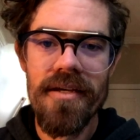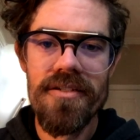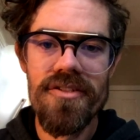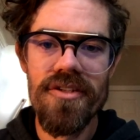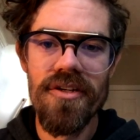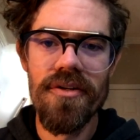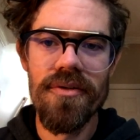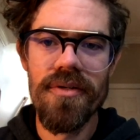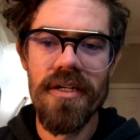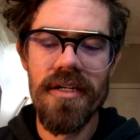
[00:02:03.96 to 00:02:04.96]

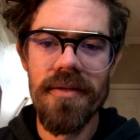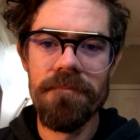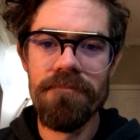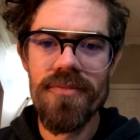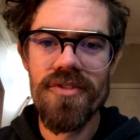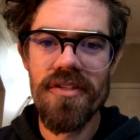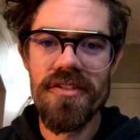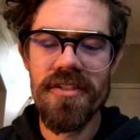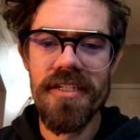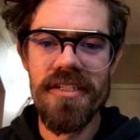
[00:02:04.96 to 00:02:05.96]
So
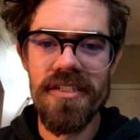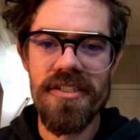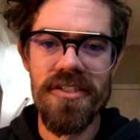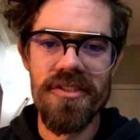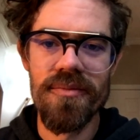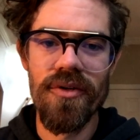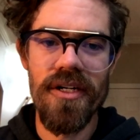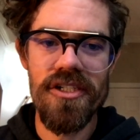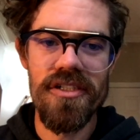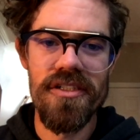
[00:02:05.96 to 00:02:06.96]
this leads us to some
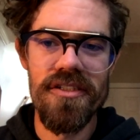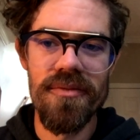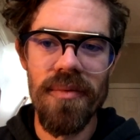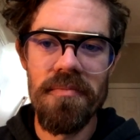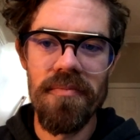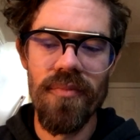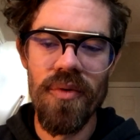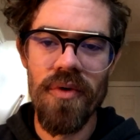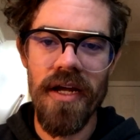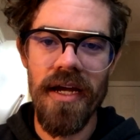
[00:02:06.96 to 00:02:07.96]
questions that we
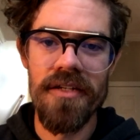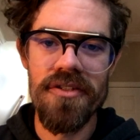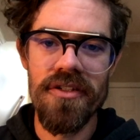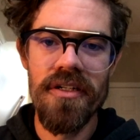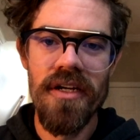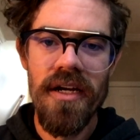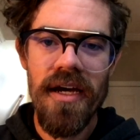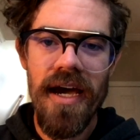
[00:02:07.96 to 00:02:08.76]
want to answer.